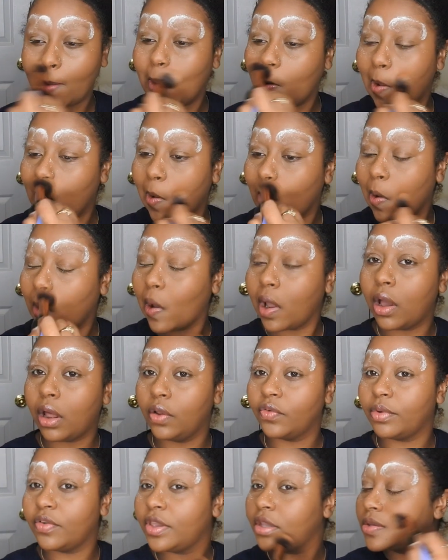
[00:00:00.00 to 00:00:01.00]
off with
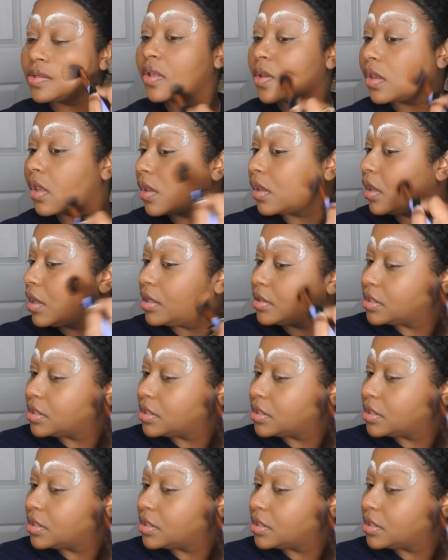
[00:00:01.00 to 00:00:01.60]
my micro smooth